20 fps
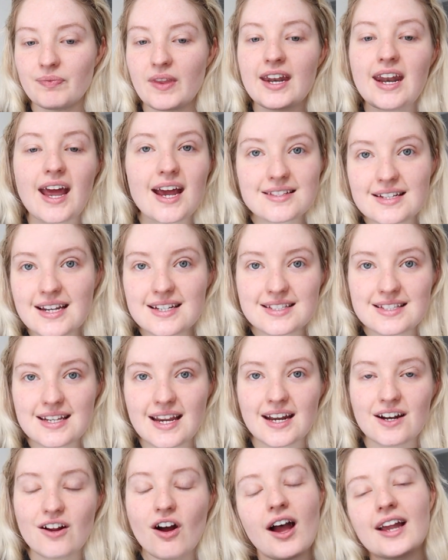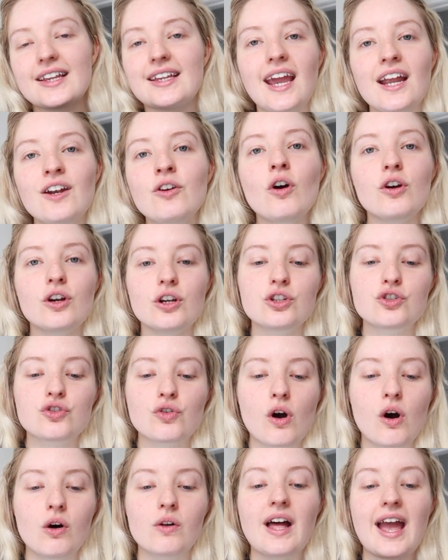And as I said, I cannot
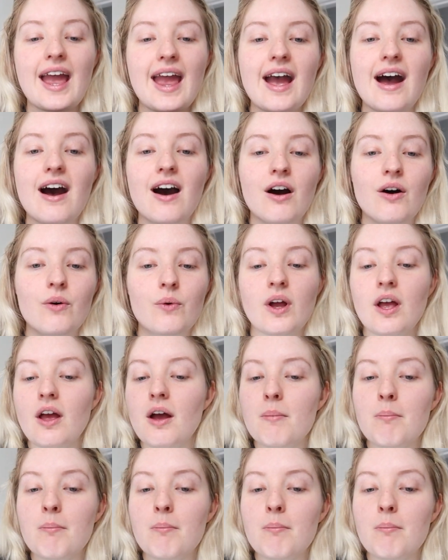control how